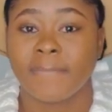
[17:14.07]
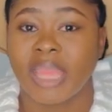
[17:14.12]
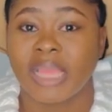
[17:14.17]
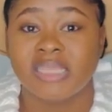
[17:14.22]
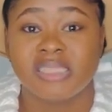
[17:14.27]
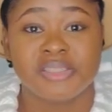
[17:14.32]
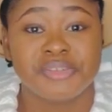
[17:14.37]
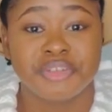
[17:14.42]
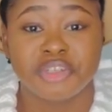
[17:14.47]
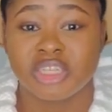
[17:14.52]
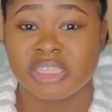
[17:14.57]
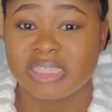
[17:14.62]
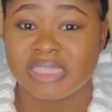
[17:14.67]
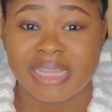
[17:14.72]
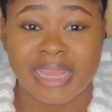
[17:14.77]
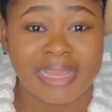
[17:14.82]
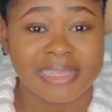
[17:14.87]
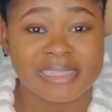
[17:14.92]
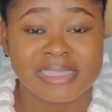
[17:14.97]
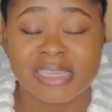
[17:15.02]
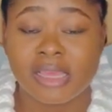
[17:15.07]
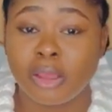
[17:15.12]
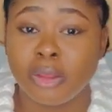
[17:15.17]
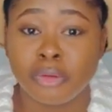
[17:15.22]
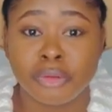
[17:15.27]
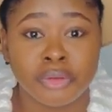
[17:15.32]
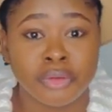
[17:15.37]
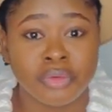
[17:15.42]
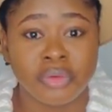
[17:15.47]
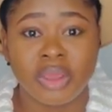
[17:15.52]
Seriously, I tell
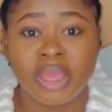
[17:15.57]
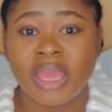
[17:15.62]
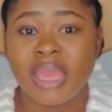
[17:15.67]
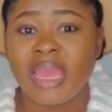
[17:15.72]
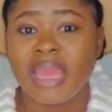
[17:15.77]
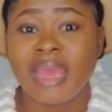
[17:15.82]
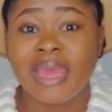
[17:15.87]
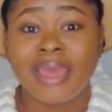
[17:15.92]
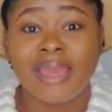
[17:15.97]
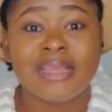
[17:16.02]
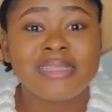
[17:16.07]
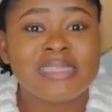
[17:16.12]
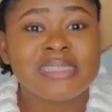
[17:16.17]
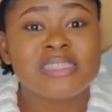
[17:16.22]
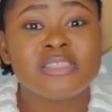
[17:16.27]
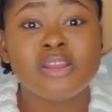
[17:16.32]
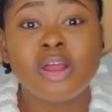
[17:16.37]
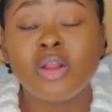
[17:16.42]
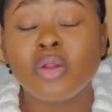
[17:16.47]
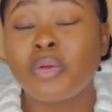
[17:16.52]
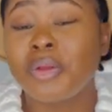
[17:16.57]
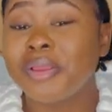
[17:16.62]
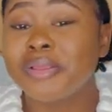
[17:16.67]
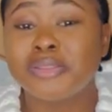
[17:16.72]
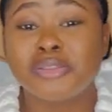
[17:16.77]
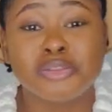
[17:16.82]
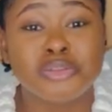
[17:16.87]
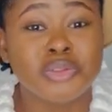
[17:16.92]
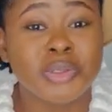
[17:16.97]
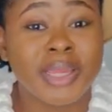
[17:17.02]
you, it is not going
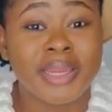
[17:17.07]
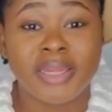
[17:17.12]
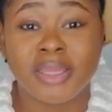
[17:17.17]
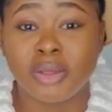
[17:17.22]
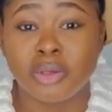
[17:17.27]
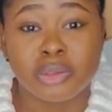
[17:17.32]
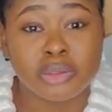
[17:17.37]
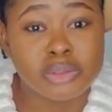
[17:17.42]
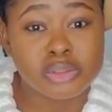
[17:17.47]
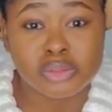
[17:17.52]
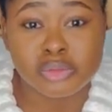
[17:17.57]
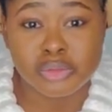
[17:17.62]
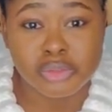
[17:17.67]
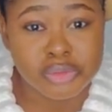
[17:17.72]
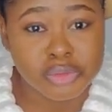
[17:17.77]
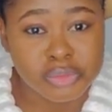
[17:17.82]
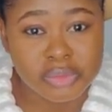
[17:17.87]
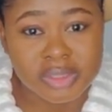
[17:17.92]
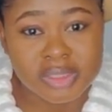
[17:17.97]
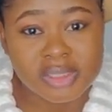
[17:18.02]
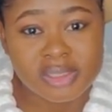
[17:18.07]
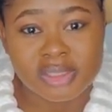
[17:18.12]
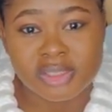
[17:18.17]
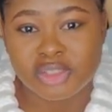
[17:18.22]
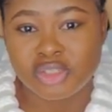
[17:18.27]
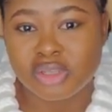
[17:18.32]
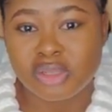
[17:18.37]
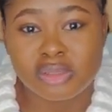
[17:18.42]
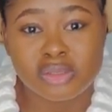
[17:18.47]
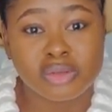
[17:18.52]
to do any good to you. It
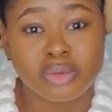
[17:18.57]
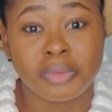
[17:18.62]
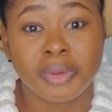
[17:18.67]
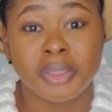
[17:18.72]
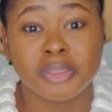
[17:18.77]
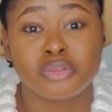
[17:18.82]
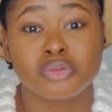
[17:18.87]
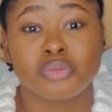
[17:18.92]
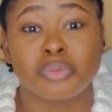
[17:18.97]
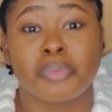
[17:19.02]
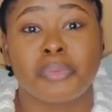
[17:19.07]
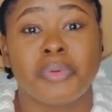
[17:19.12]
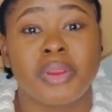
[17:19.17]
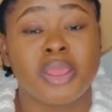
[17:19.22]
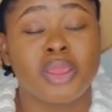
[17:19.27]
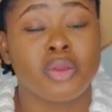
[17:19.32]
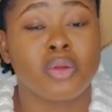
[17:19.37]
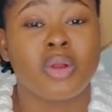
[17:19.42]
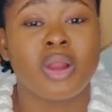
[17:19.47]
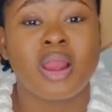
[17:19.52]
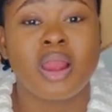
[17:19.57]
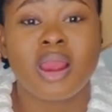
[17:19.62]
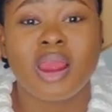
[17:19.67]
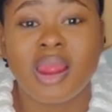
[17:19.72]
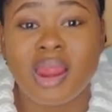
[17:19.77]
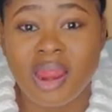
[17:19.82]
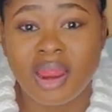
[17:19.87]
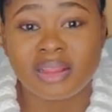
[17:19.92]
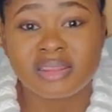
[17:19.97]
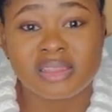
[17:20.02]
is just going to break your
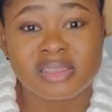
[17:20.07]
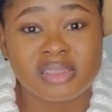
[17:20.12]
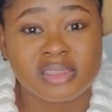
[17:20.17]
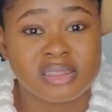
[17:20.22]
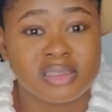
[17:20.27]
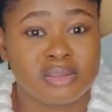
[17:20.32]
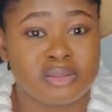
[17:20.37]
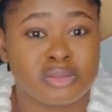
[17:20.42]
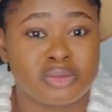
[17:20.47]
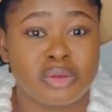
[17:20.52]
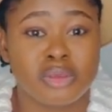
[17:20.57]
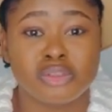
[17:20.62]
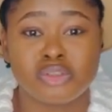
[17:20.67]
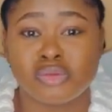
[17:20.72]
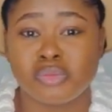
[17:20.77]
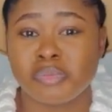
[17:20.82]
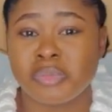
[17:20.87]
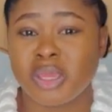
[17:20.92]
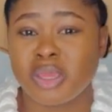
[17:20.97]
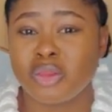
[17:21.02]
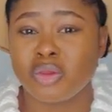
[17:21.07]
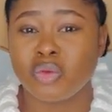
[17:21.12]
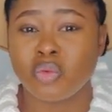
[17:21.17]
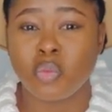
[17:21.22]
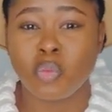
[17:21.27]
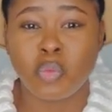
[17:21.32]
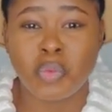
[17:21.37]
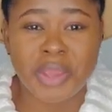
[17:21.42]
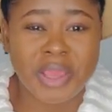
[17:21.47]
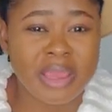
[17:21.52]
heart. It's going to make you
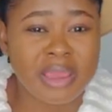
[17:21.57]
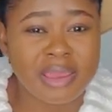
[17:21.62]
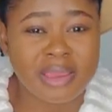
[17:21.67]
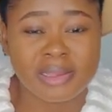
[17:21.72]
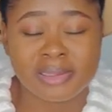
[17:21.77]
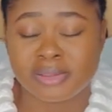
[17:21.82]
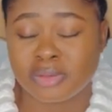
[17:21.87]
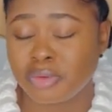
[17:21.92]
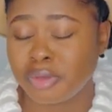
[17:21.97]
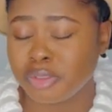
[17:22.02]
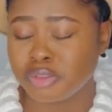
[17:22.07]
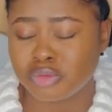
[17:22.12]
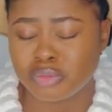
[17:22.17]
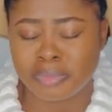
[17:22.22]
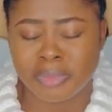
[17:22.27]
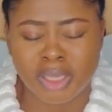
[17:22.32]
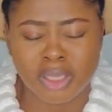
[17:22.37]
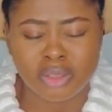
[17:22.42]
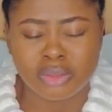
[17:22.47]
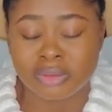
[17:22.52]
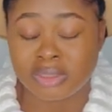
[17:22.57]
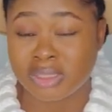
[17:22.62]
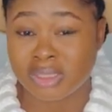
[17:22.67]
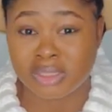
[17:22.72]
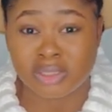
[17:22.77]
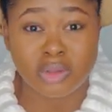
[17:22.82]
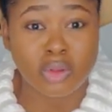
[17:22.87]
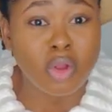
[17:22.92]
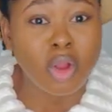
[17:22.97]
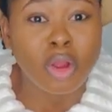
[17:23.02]
weak. It's going to make you
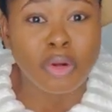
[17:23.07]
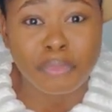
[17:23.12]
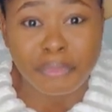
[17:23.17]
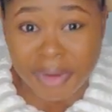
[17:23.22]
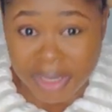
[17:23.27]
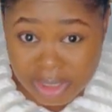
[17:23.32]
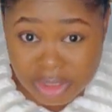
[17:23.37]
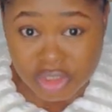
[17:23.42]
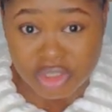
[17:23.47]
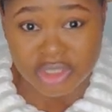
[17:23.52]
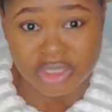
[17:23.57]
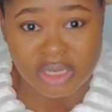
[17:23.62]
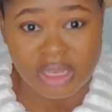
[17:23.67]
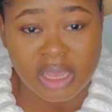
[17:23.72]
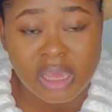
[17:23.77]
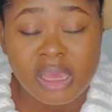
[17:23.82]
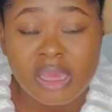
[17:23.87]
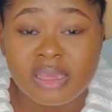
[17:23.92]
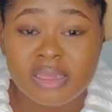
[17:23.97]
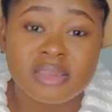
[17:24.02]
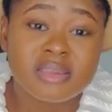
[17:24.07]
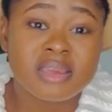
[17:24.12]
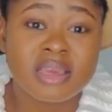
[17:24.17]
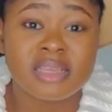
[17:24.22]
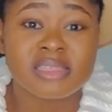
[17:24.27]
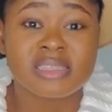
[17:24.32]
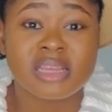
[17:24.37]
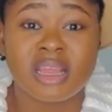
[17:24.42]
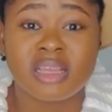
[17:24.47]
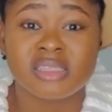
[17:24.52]
discouraged.
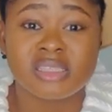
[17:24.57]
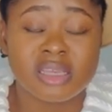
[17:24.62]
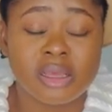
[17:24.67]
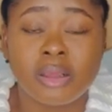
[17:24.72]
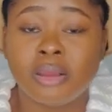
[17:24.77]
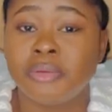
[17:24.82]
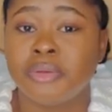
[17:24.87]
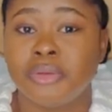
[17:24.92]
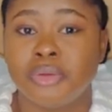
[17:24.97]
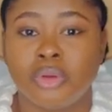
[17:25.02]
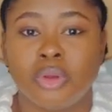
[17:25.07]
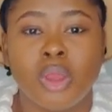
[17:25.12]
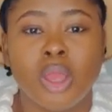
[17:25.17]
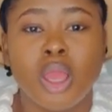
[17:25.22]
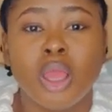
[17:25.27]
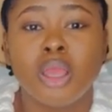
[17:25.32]
Yes, I tell you.